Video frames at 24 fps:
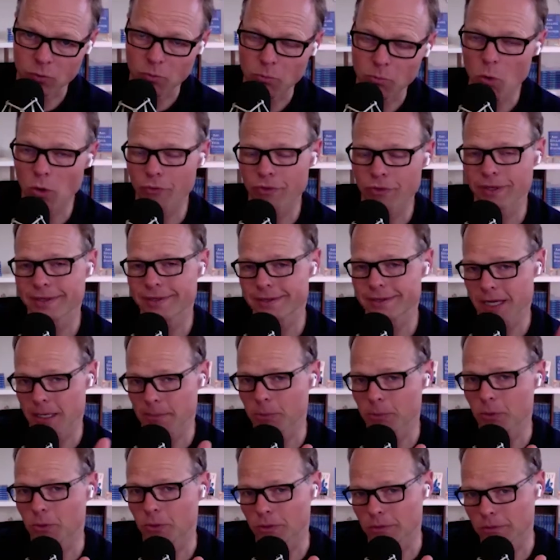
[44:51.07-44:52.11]
or more than
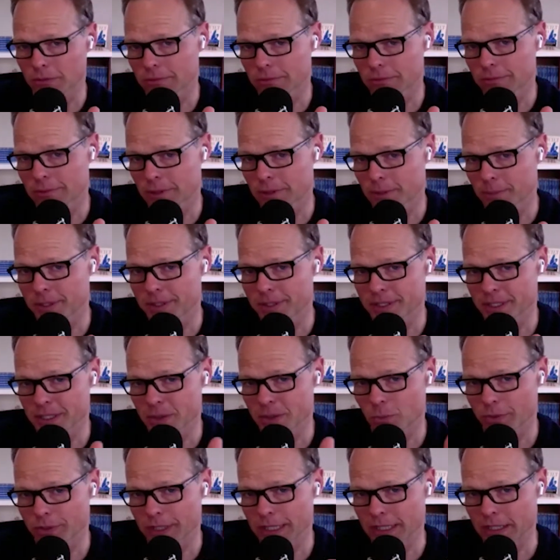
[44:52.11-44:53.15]
double the
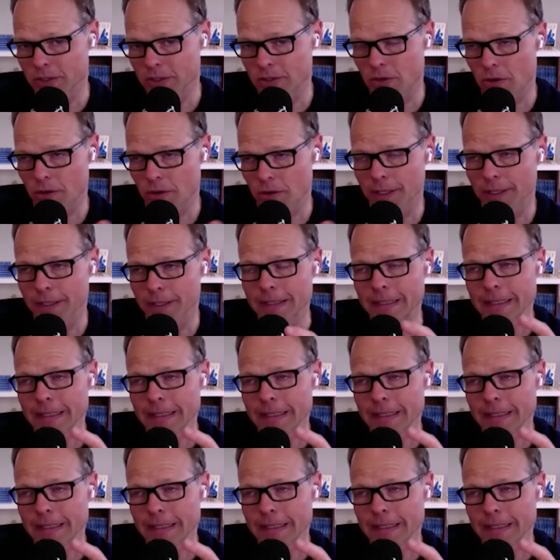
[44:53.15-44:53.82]
business when they started.